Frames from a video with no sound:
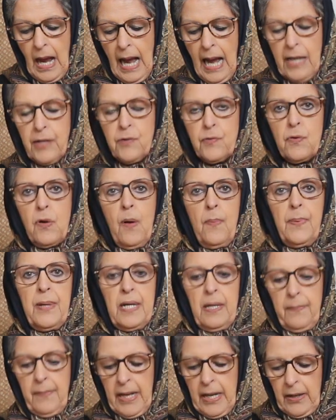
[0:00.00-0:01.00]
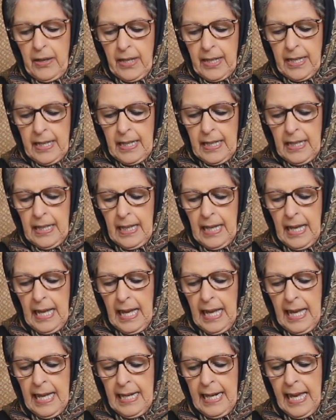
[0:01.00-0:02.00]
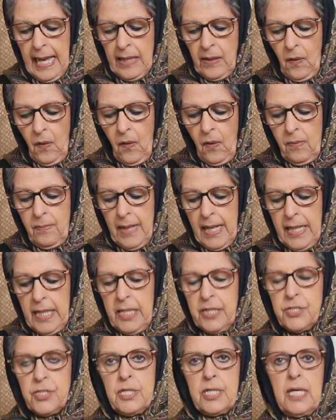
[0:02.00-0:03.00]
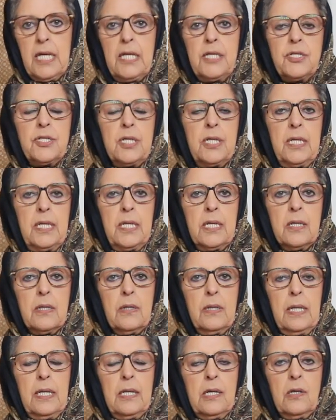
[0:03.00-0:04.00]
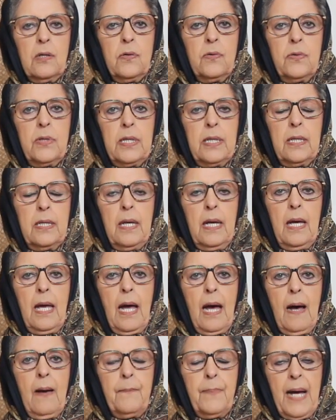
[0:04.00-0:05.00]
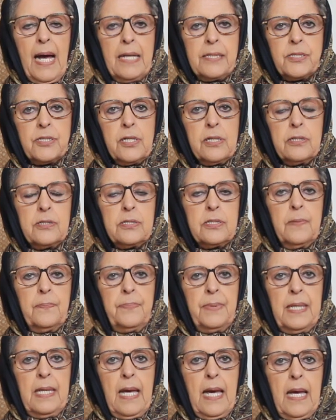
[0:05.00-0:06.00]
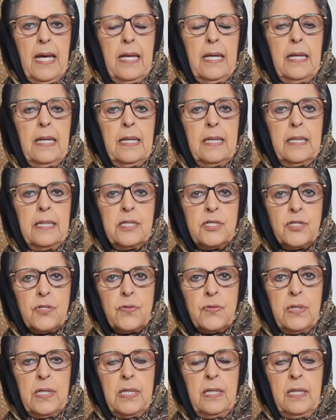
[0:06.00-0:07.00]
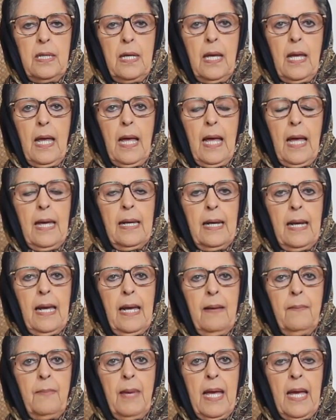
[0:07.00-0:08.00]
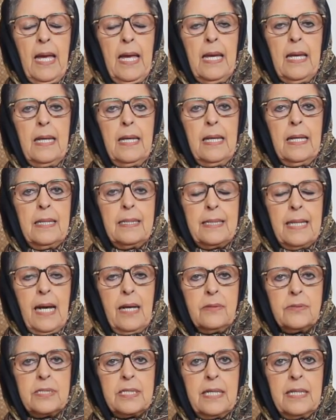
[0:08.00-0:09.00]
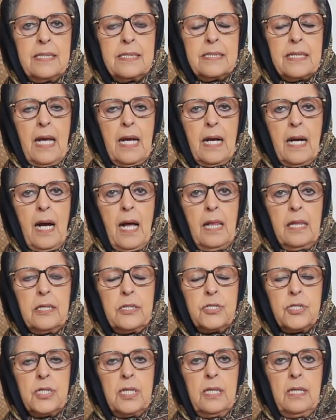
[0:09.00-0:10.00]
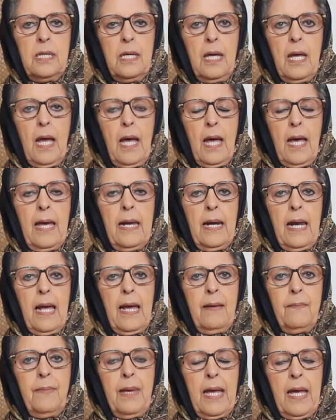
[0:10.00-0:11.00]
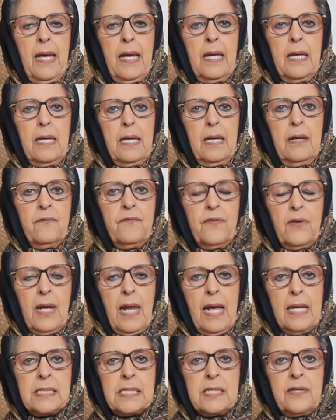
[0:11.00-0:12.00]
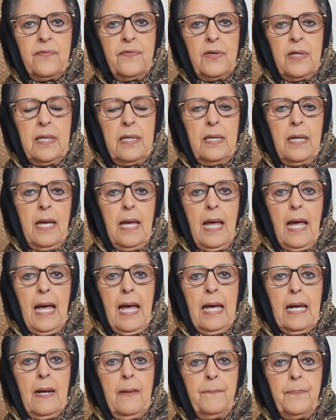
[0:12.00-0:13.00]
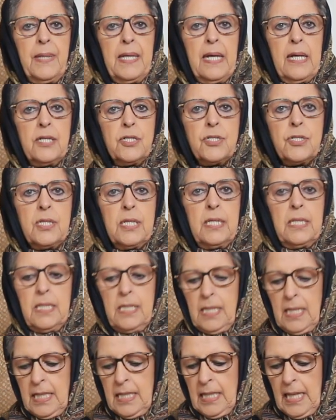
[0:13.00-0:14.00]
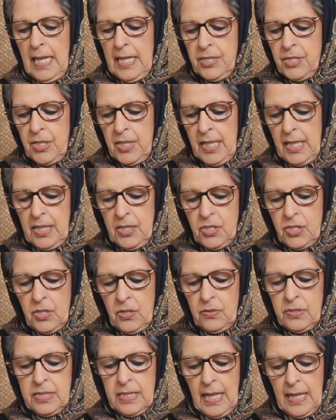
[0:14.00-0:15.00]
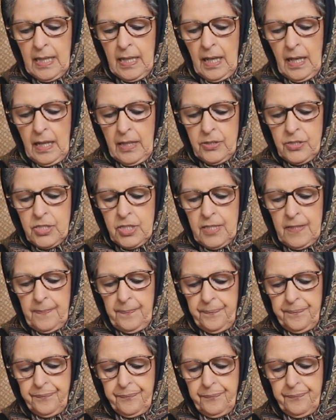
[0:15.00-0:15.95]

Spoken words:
I grew up in America and had all my education here, including a bachelor's, a BA in history, an MA in counseling psychology, an MA in philosophy, and a PhD in educational psychology.